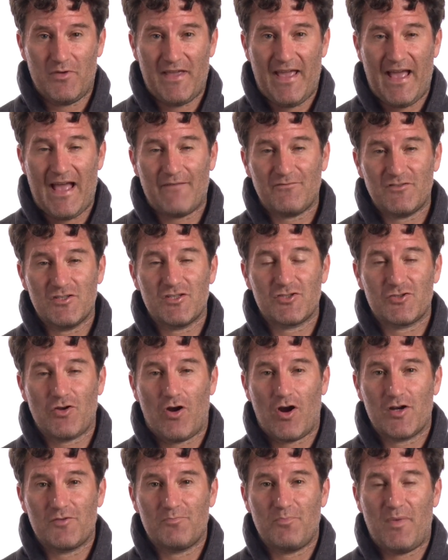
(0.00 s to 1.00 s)
we have to
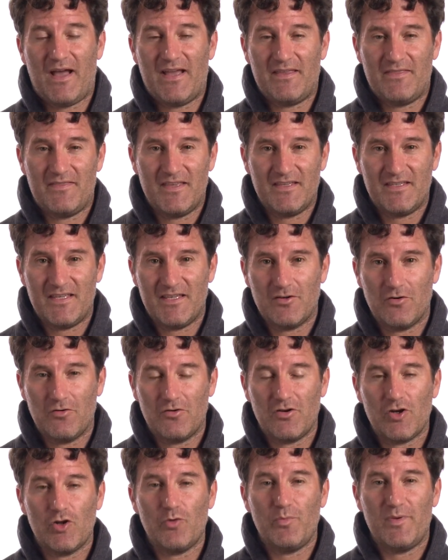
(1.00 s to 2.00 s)
start by thinking a
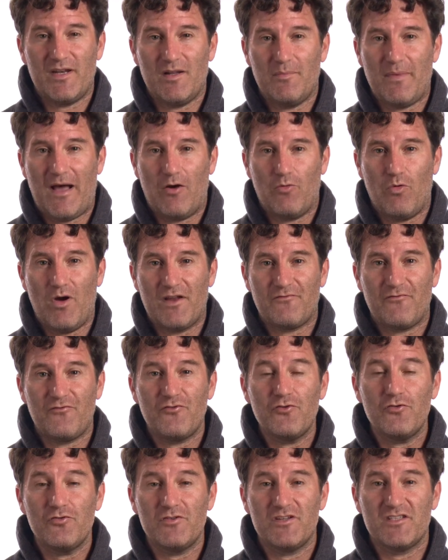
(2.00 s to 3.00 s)
little bit about what
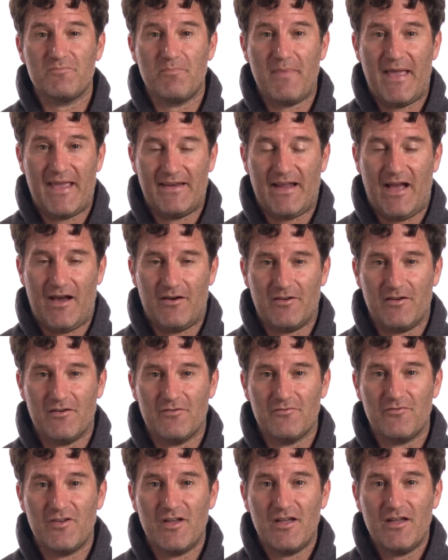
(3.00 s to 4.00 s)
food is made out
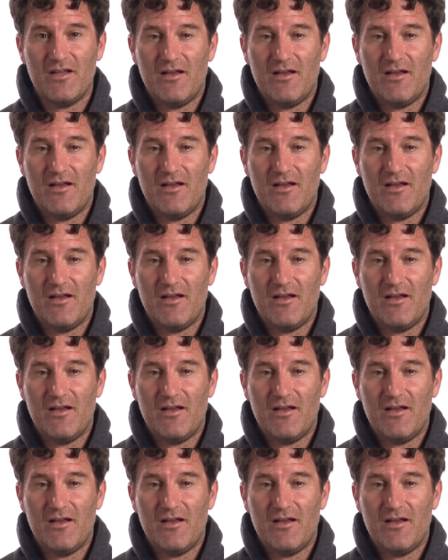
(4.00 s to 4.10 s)
of,